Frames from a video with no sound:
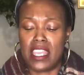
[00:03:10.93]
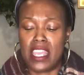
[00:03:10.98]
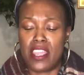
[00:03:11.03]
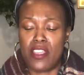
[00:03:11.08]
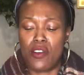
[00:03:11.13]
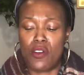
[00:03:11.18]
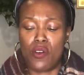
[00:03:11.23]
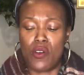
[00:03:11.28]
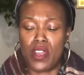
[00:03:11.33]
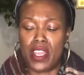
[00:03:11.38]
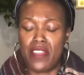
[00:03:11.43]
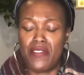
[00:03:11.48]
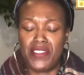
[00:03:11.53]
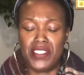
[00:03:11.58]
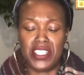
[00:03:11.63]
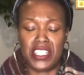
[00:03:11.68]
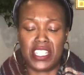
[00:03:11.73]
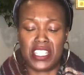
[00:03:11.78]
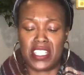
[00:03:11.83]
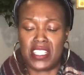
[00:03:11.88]
here or even
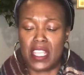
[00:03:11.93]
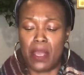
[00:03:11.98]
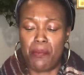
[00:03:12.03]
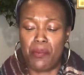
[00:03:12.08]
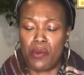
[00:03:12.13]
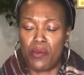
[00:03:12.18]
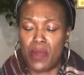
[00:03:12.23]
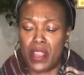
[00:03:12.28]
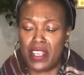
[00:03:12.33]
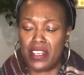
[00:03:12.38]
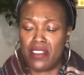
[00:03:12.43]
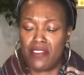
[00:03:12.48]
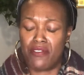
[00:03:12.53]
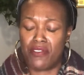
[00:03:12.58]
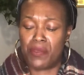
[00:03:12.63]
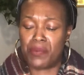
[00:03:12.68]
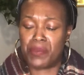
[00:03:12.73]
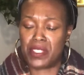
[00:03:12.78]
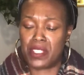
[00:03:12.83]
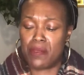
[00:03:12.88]
just separating
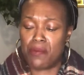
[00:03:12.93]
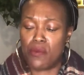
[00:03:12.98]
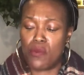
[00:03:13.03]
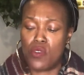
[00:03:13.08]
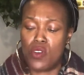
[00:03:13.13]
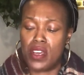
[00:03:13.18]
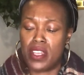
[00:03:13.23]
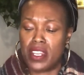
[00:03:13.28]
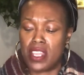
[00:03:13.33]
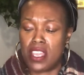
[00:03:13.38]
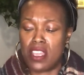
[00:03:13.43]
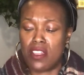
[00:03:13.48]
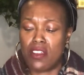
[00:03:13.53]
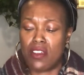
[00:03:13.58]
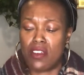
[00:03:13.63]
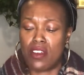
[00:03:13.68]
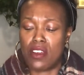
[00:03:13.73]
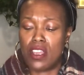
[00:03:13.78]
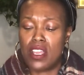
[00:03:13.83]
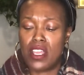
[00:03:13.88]
from someone
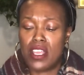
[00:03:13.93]
here.